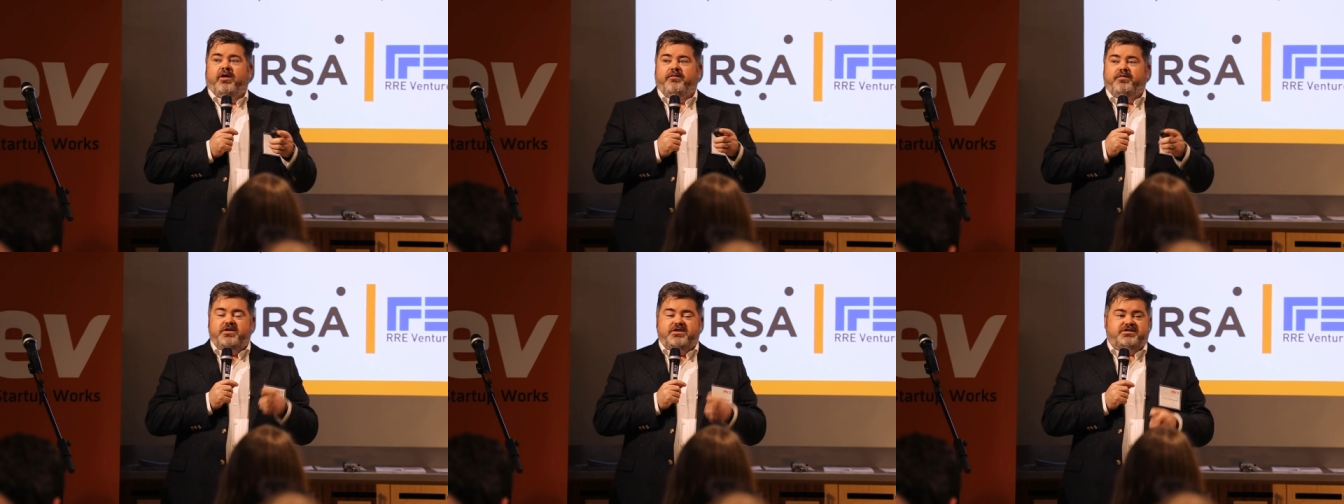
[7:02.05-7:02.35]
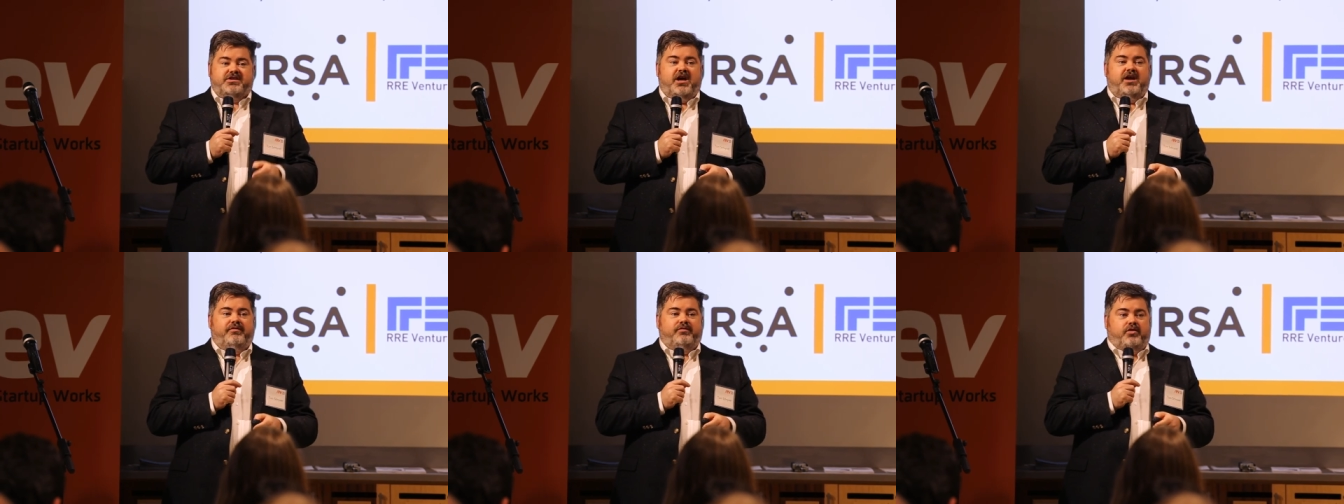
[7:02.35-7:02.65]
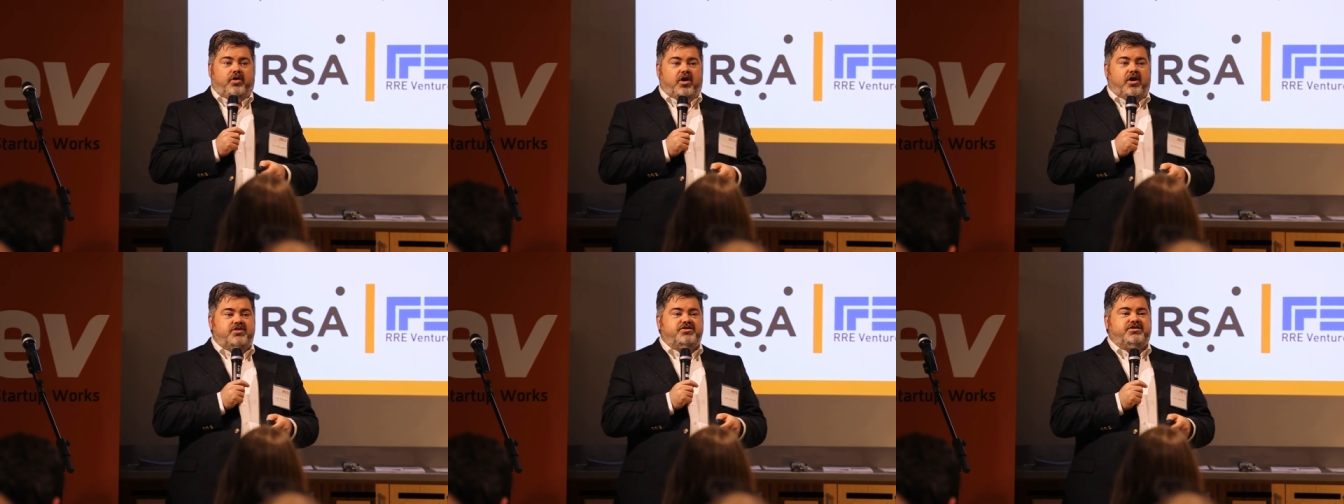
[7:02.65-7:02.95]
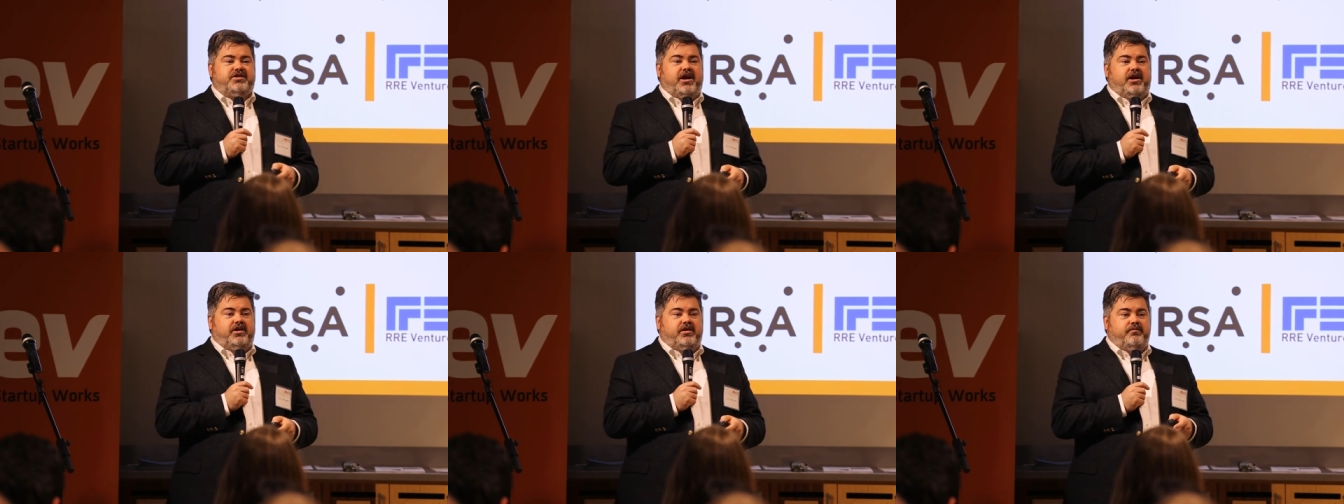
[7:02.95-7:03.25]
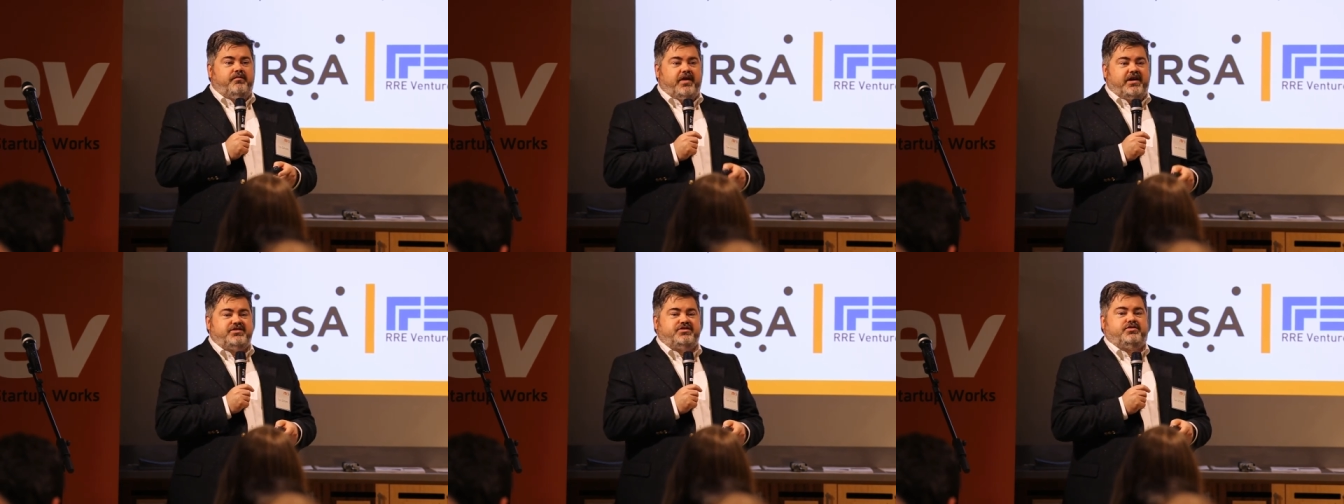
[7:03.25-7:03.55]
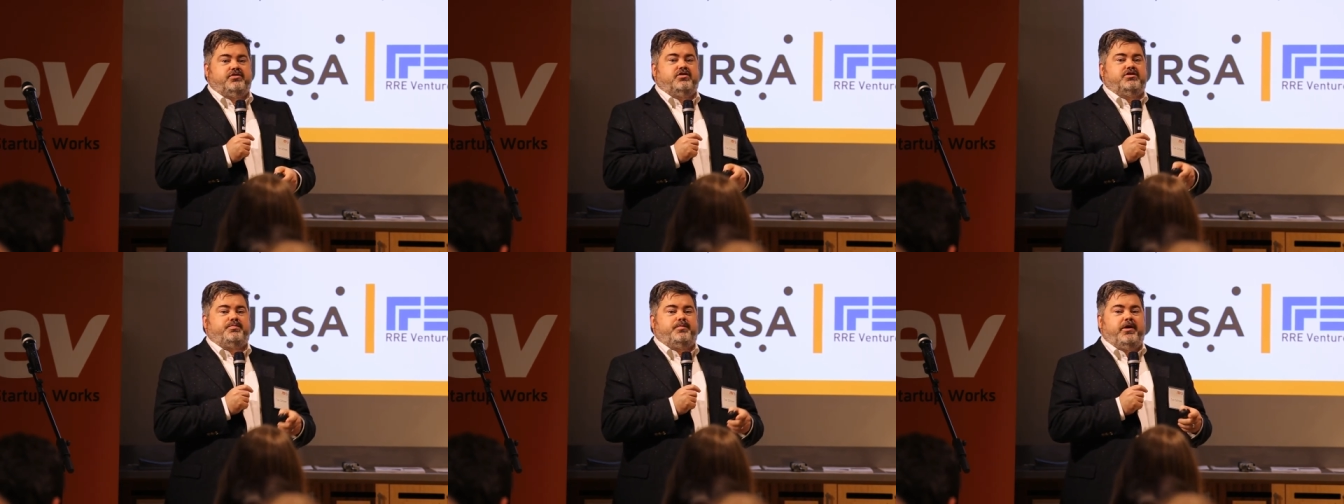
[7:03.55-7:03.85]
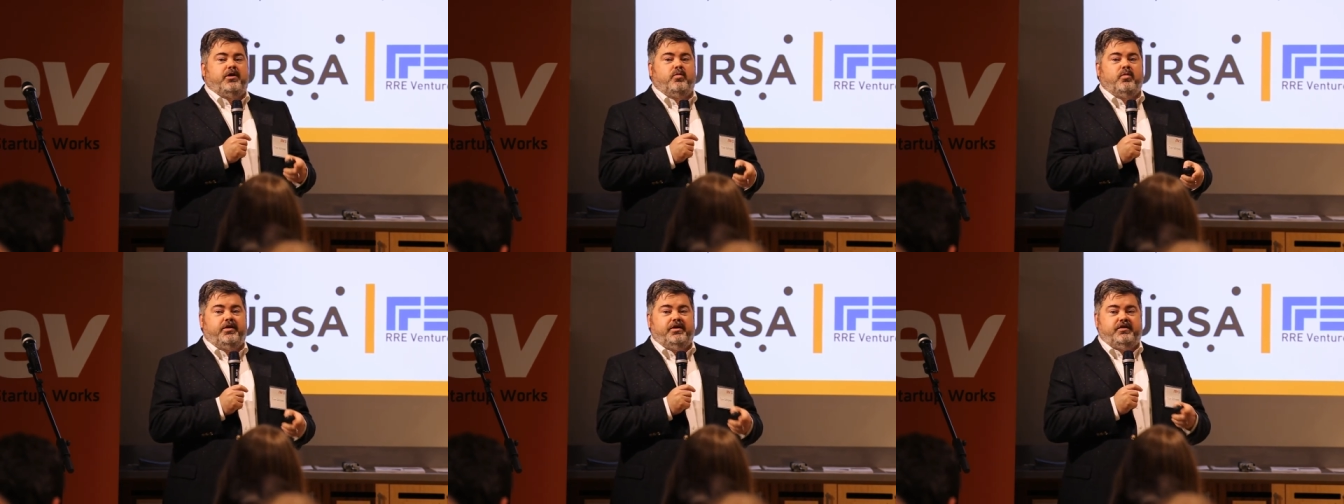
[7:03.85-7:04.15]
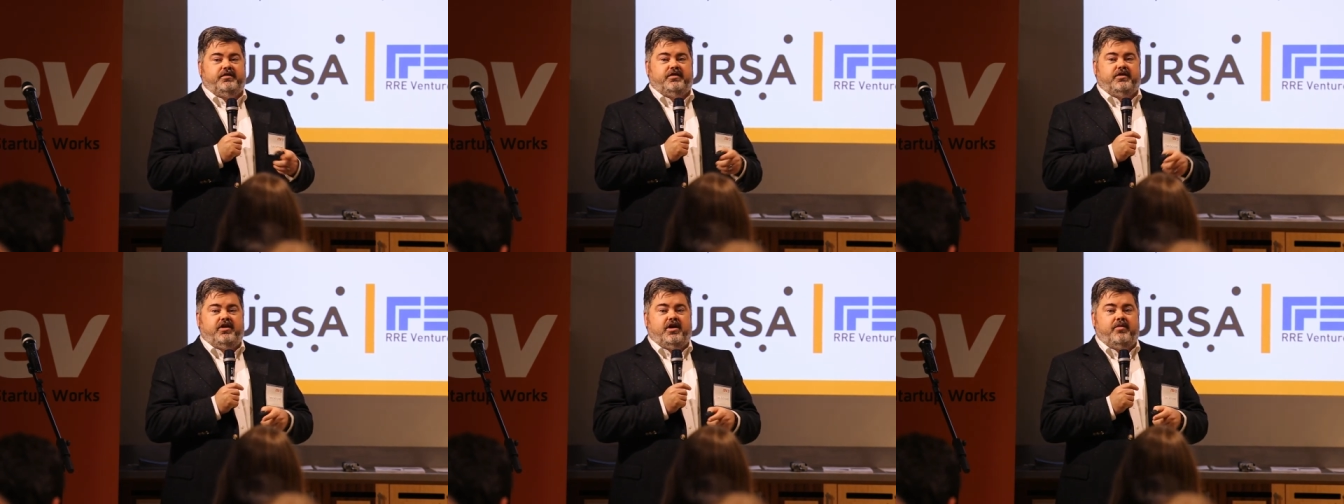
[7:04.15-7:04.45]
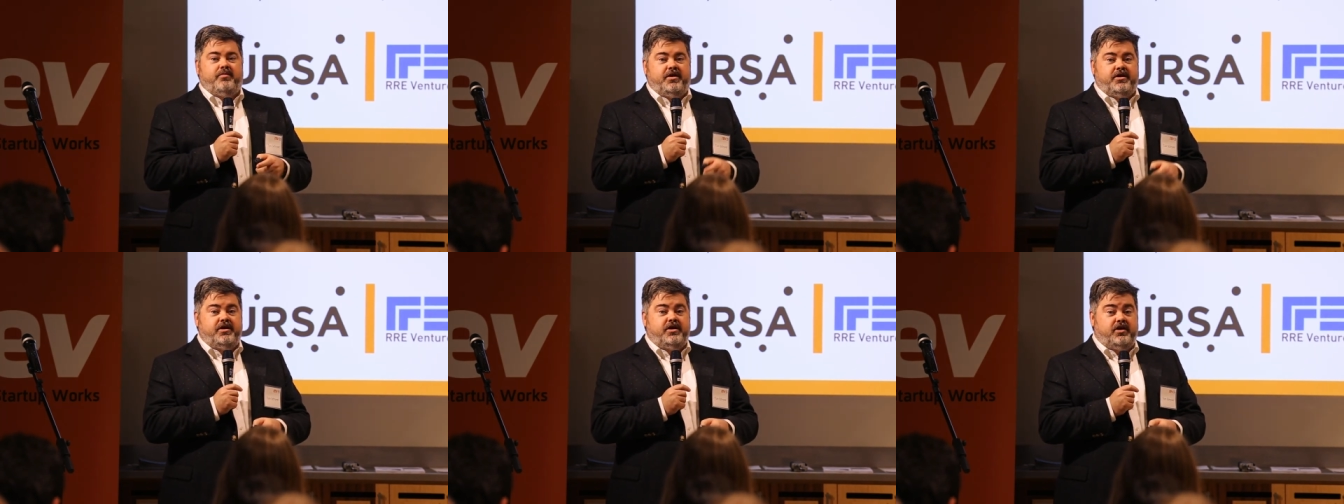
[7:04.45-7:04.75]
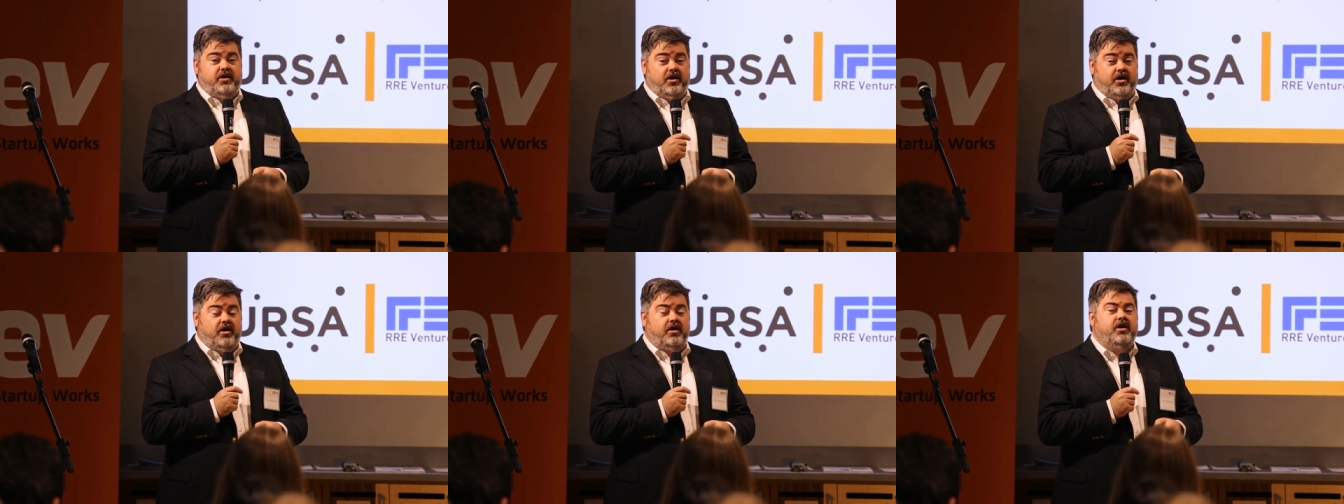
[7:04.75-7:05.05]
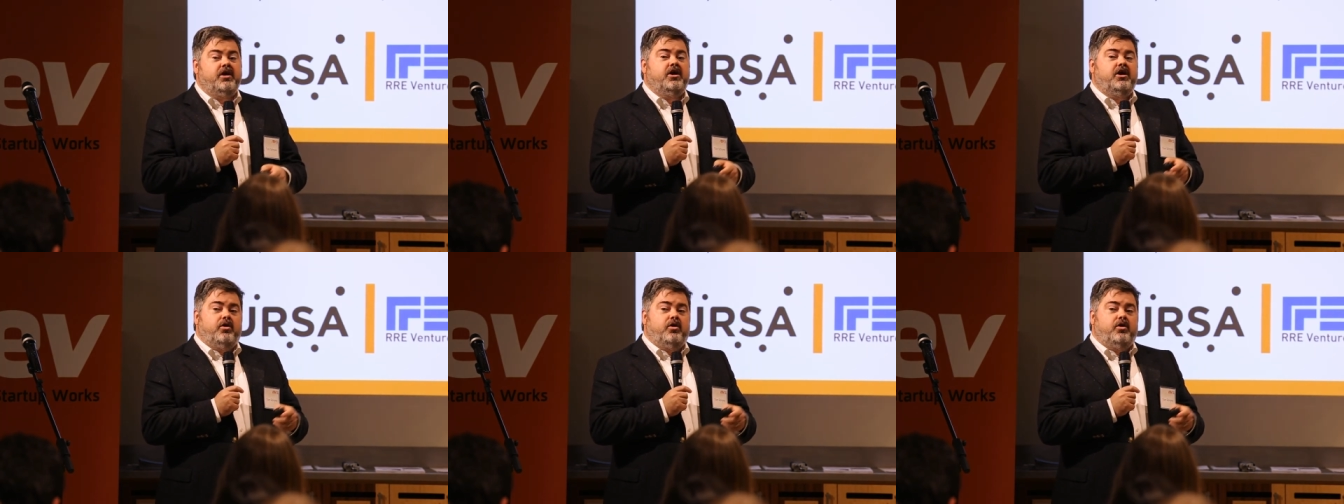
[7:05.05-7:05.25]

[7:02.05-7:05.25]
of these kind of large scale investors being willing to come in here.